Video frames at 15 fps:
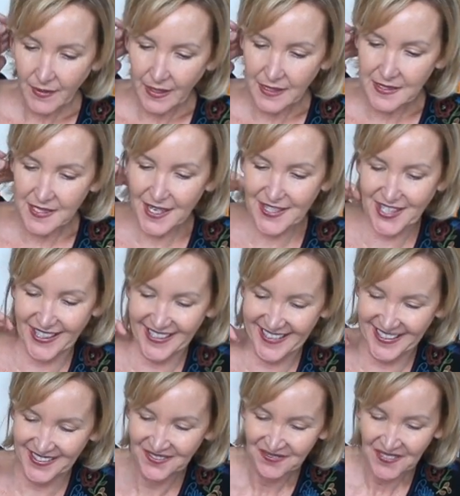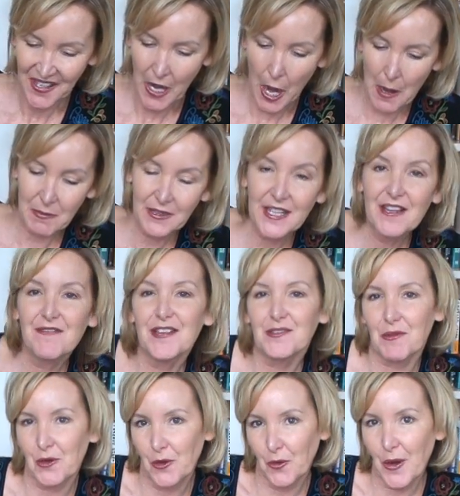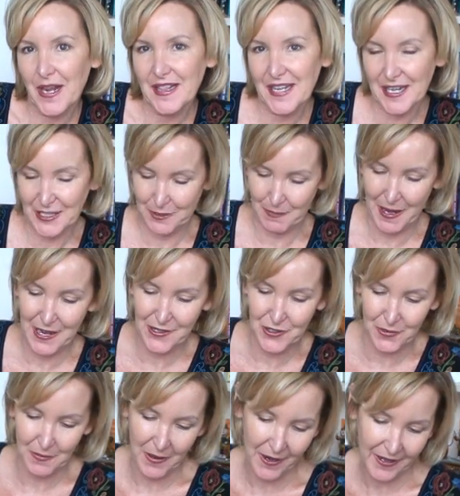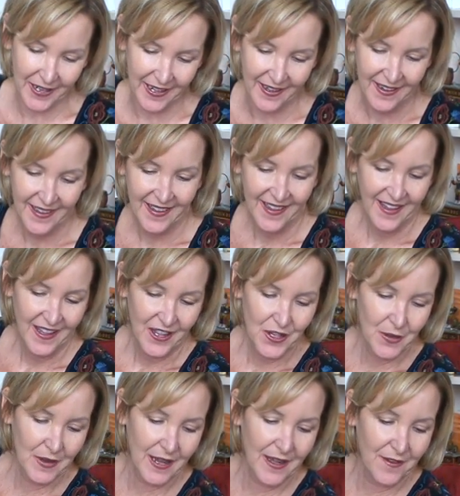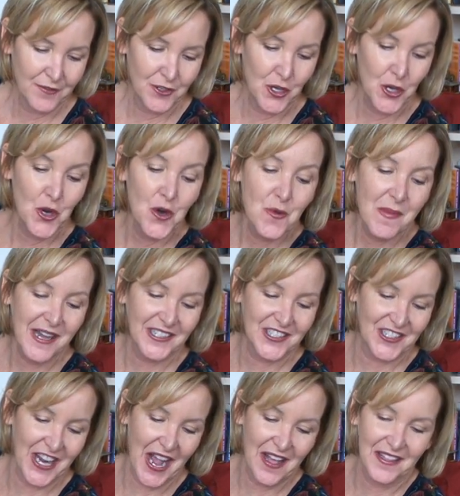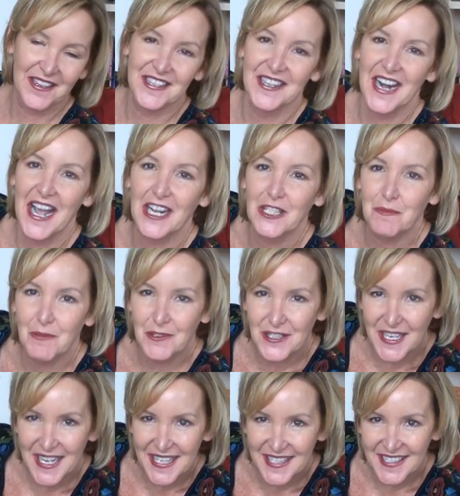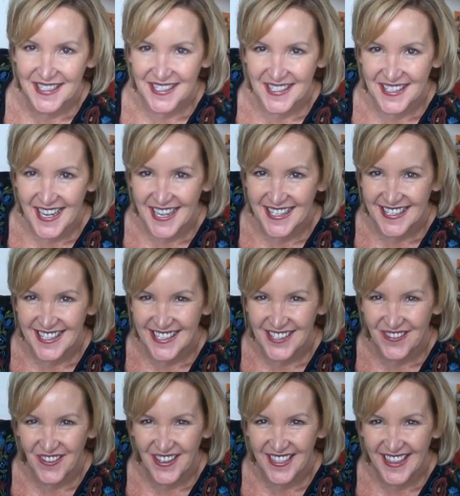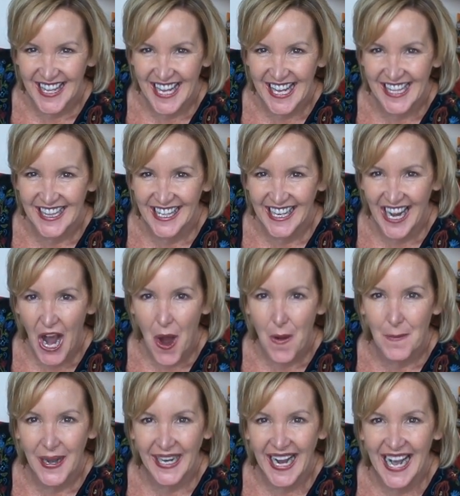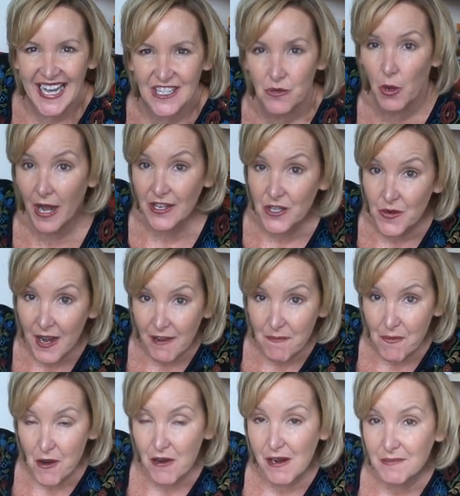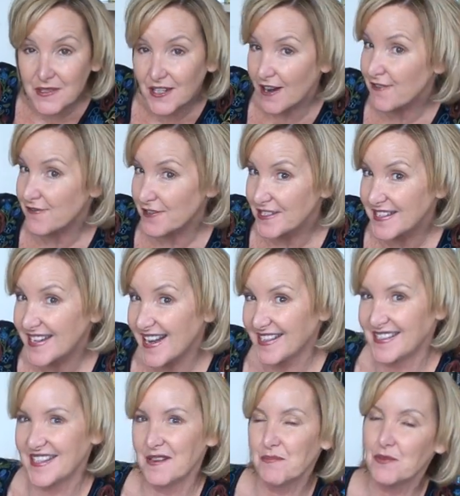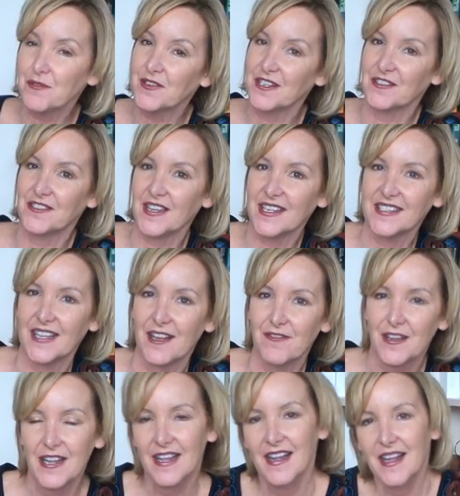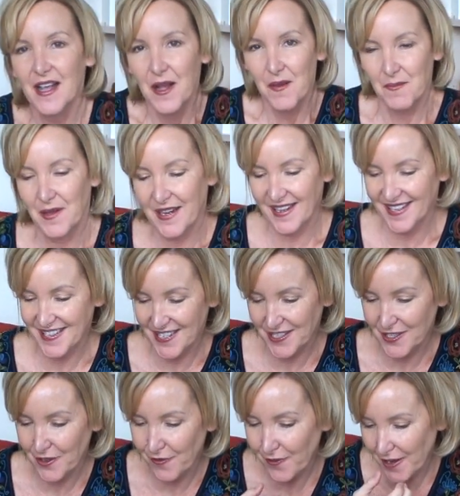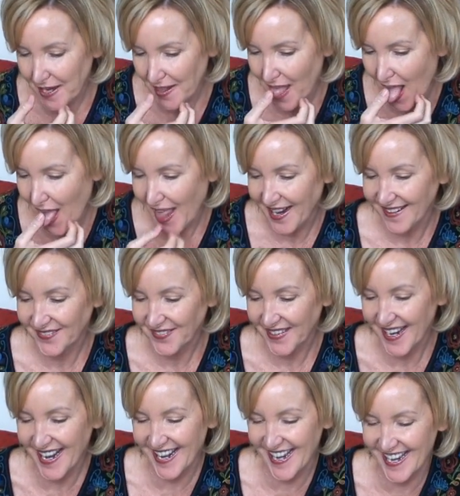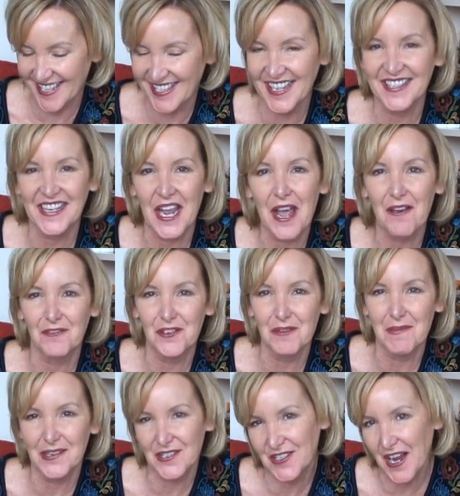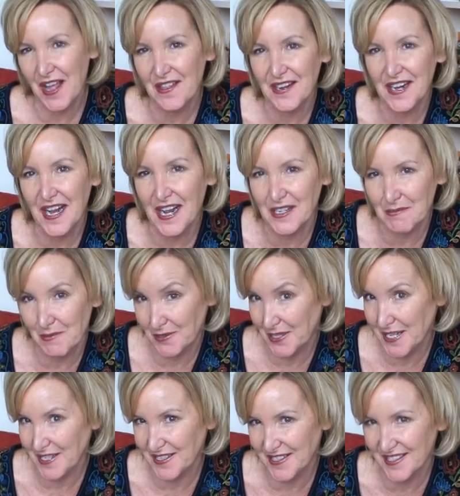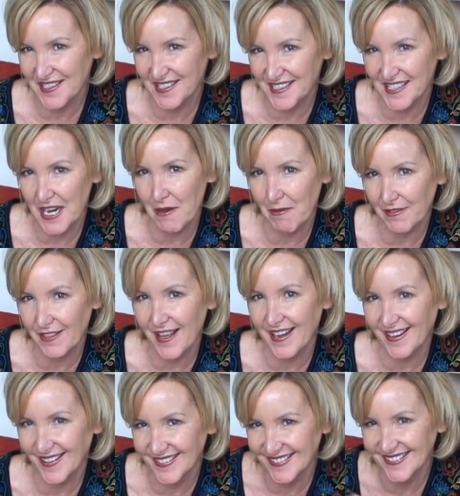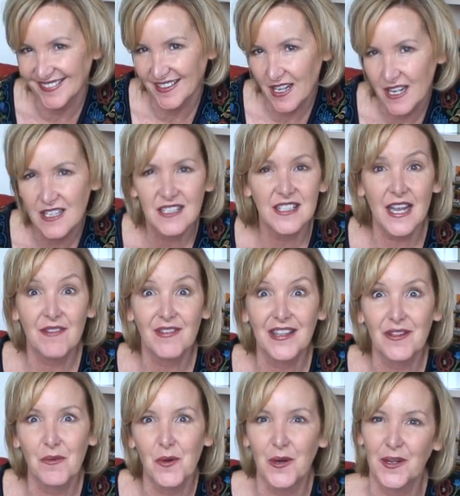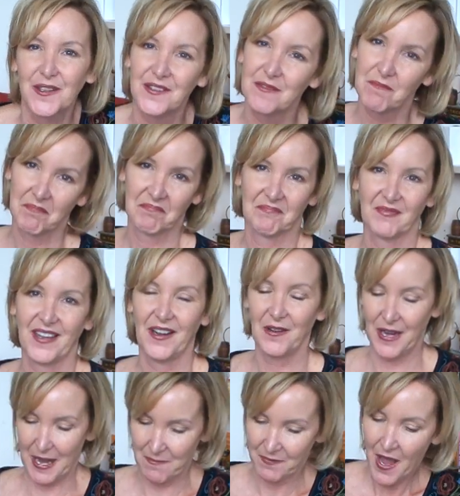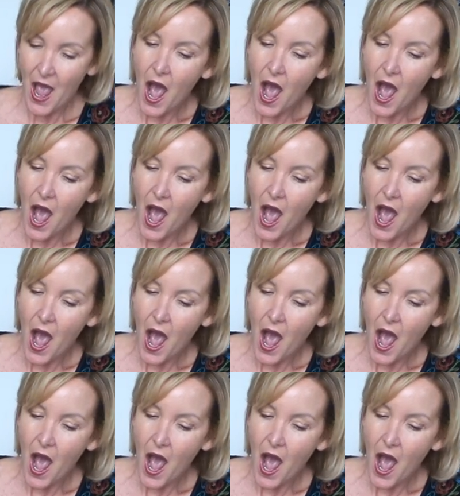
He says, I believe this would greatly expand your market. You have too much talent and expertise to stay just with the healing. Oh my gosh. Well, I do have programs that are for sex and improving your sex life, but it's just so funny that he says I have too much talent and expertise just to stay with, like, saving the world. Okay.